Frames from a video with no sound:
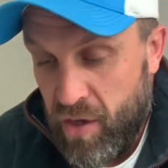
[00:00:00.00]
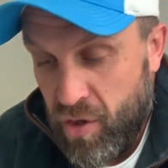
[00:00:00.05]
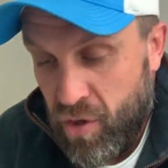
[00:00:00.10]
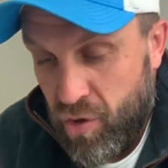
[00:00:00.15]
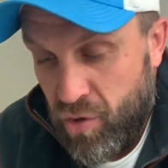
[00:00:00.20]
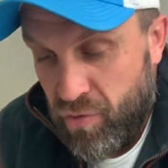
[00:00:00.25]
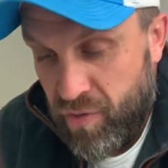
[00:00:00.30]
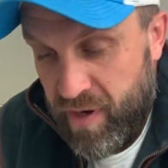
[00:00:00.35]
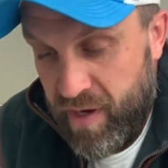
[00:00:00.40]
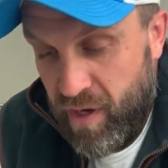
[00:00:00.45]

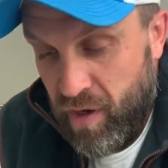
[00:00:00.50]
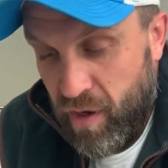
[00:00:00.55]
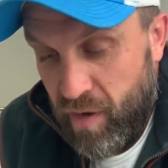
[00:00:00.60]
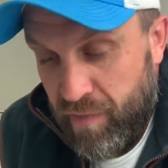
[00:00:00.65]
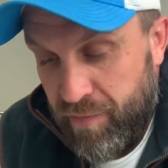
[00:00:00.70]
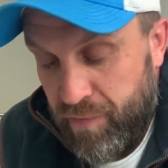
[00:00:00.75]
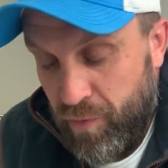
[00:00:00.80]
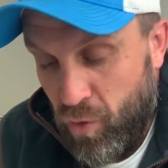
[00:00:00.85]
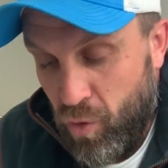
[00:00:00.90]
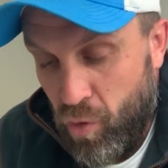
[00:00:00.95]

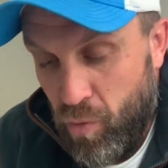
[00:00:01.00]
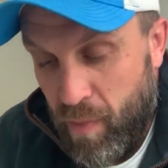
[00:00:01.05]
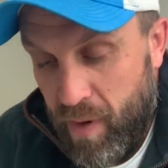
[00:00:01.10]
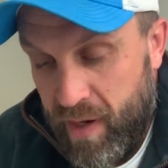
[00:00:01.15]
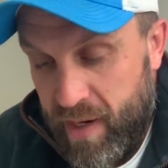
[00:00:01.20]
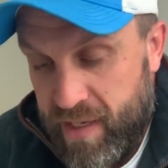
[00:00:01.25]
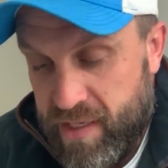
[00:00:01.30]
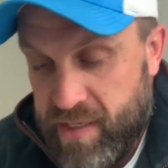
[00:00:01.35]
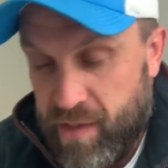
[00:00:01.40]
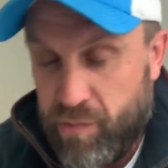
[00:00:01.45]
Krieghoff, all my
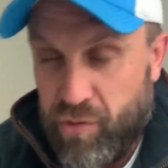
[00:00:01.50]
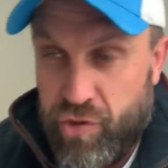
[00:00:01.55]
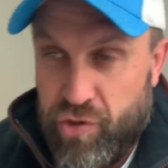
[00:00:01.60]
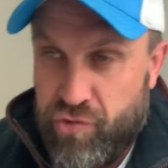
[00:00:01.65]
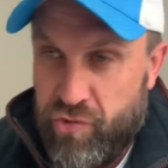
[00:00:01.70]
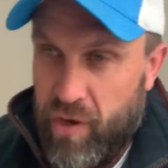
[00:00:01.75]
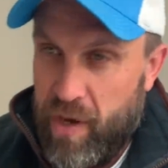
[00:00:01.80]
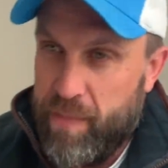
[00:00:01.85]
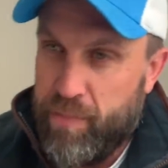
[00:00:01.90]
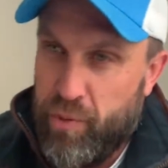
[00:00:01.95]
lists. I'm going to
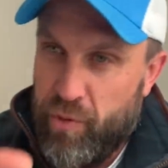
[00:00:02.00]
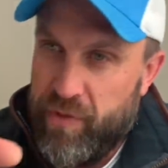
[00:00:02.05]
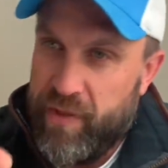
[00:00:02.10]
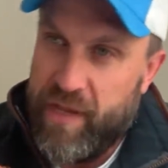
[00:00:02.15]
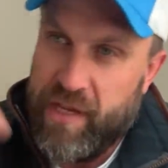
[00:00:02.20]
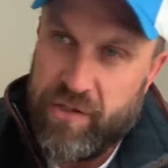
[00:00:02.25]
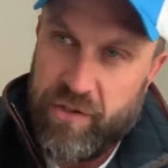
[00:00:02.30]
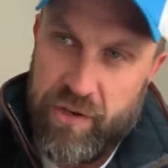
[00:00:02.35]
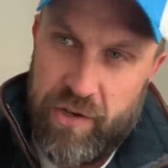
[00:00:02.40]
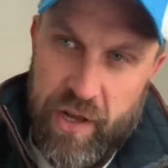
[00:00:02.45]
try and put
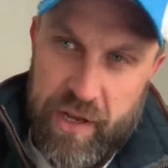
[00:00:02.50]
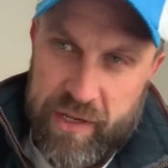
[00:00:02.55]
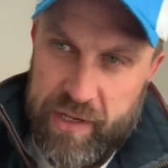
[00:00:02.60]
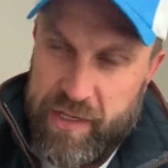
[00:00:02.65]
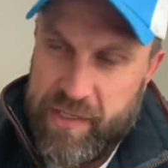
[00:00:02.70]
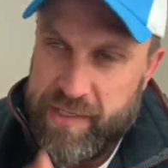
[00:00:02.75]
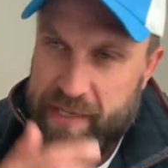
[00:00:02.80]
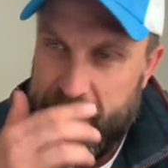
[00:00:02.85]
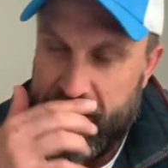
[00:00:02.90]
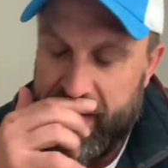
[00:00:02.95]
these on, like I
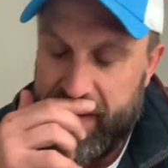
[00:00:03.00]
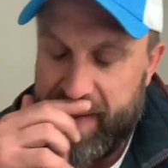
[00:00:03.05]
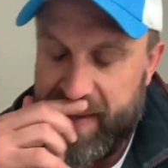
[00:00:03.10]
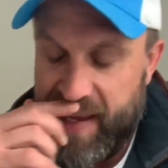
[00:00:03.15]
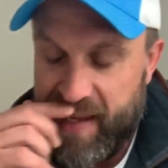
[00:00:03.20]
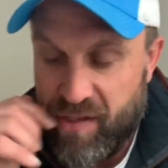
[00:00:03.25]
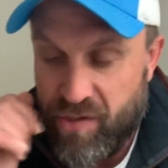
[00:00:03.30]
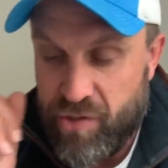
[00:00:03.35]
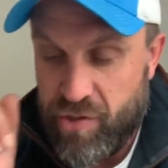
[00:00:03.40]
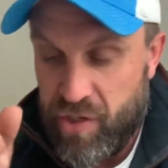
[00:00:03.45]
said, at the
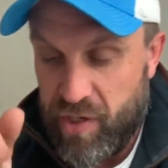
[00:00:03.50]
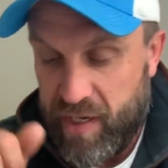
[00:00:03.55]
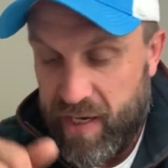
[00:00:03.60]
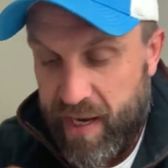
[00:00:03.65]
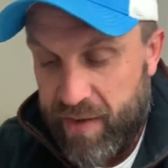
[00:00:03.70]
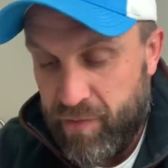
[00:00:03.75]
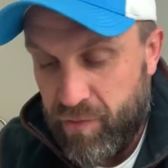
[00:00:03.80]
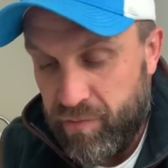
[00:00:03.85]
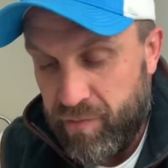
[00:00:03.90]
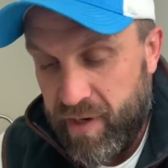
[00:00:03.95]
end, so you can
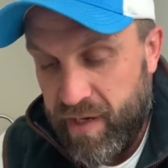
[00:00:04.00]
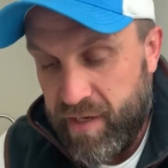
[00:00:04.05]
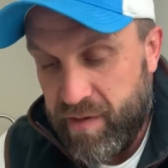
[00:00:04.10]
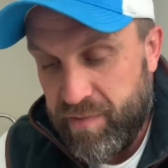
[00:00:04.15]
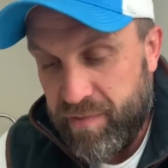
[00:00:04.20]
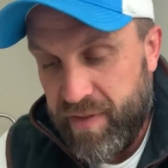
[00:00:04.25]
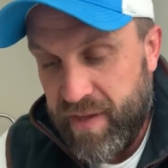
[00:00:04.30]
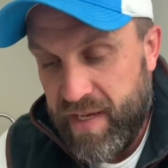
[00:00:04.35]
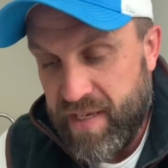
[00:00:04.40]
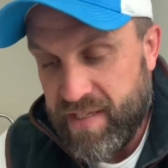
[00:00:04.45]
have a read
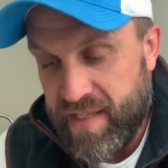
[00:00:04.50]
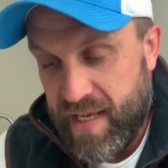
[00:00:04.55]
of these.